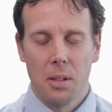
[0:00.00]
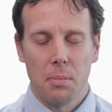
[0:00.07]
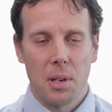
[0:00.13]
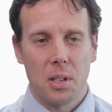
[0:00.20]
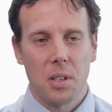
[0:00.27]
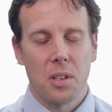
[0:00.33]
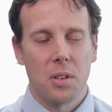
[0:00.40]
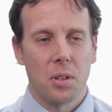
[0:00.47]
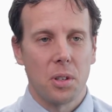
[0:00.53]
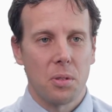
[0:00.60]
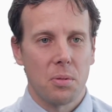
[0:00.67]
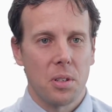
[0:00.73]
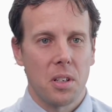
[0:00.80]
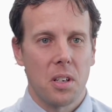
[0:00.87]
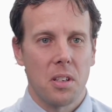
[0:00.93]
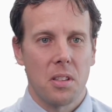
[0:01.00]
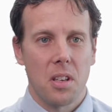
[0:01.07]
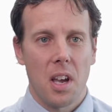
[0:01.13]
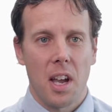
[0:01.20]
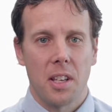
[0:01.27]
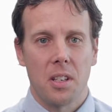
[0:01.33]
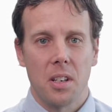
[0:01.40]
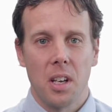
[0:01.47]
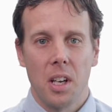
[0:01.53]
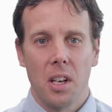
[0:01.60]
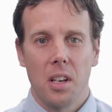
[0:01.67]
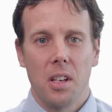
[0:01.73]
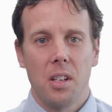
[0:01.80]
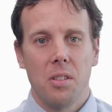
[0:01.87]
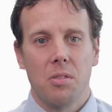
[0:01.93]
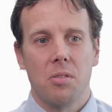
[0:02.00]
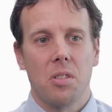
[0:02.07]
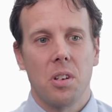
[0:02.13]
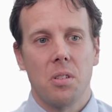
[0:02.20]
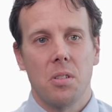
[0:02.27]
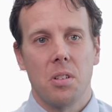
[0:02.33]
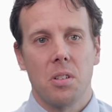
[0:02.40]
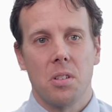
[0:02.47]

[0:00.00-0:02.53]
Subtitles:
Piece of coursework is there to introduce you